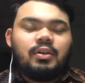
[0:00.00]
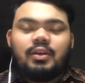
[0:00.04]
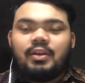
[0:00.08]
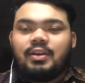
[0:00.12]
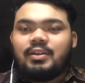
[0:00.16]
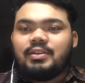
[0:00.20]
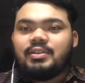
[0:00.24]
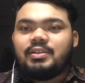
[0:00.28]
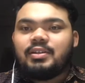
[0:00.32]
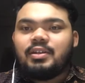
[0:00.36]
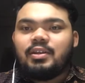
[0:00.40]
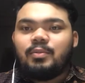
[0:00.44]

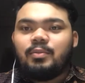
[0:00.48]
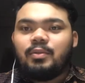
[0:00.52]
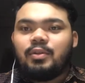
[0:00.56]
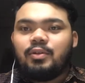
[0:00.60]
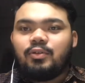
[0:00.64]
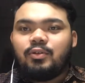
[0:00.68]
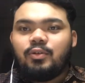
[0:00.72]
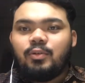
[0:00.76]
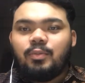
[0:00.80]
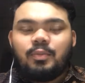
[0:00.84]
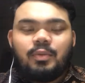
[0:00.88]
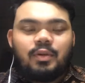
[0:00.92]
Okay,
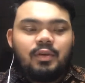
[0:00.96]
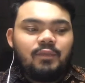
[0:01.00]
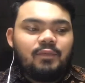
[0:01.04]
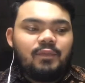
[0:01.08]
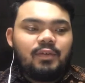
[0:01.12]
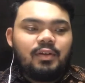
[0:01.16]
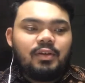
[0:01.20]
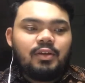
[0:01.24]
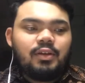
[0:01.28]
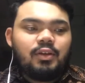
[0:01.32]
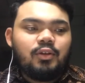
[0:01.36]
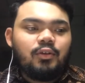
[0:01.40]
Assalamualaikum
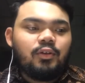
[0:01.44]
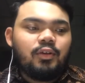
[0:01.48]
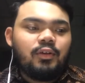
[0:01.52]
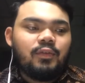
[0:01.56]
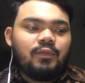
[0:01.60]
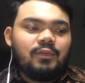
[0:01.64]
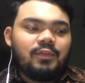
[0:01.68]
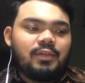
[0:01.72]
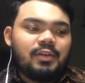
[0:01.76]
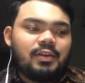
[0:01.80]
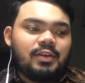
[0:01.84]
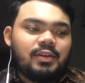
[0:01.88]
and very
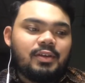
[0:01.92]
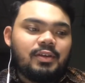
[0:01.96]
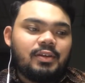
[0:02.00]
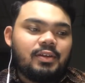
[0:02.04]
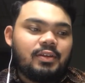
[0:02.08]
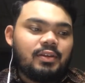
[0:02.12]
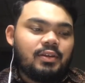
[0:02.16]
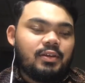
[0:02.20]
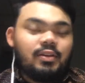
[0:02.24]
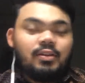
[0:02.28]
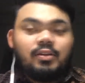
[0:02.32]
good evening.